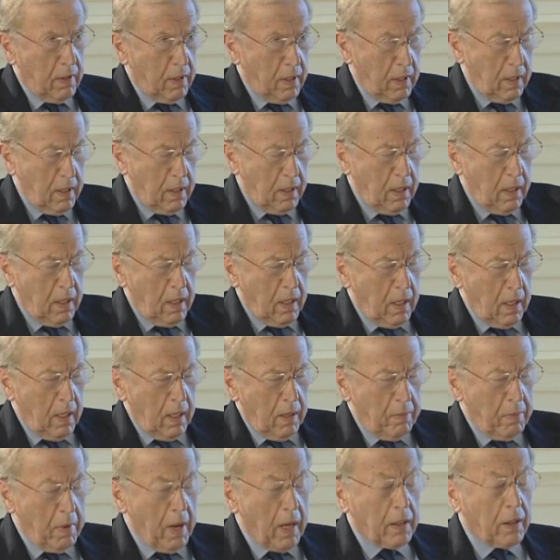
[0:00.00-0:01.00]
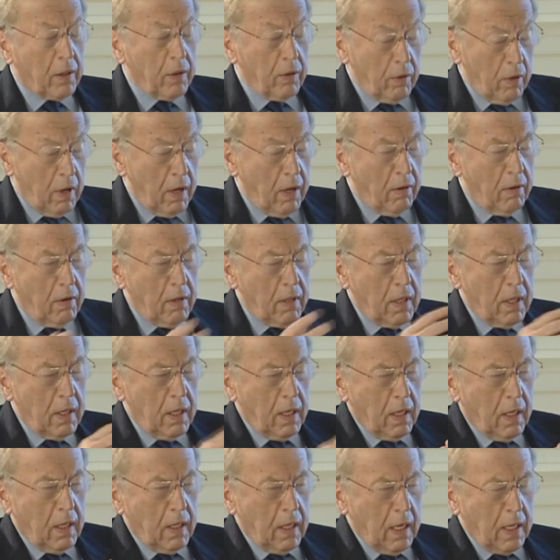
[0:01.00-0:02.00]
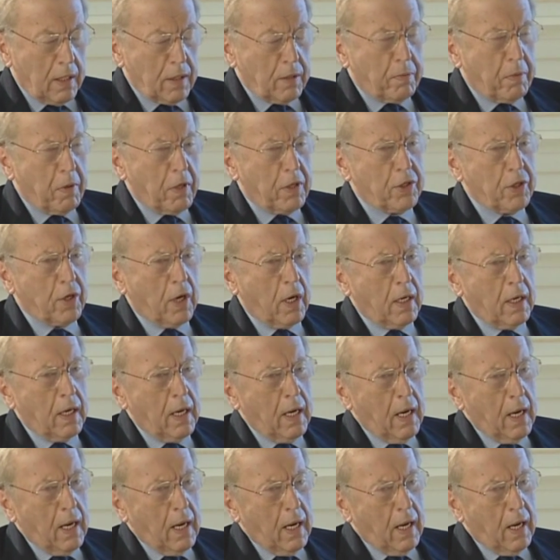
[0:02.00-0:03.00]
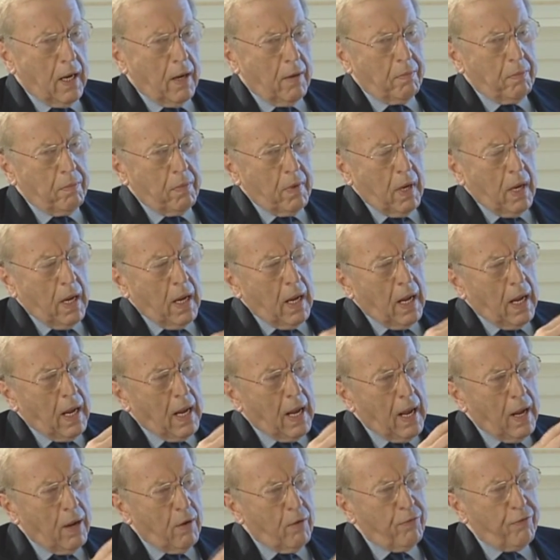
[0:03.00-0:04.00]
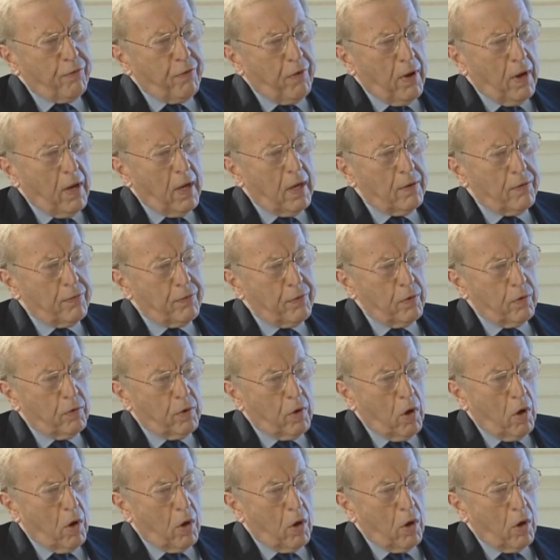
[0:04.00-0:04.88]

in Baku, here in Azerbaijan. How far have you